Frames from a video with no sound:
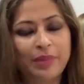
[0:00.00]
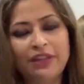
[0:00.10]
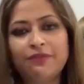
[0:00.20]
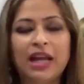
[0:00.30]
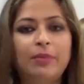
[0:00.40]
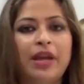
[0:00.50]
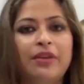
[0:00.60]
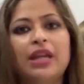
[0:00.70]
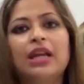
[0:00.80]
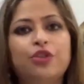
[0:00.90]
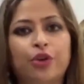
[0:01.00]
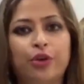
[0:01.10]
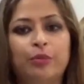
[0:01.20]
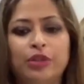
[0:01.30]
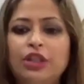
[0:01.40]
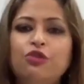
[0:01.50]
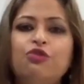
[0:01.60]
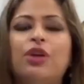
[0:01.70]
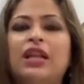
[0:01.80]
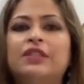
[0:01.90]
plea filed by Rhea Chakraborty to
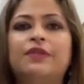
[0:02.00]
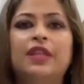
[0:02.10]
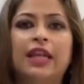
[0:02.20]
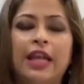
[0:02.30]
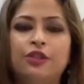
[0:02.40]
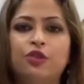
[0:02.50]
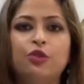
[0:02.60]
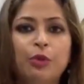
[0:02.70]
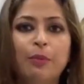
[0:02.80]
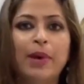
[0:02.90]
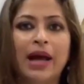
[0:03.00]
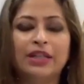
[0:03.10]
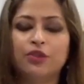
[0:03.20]
transfer the case to Mumbai.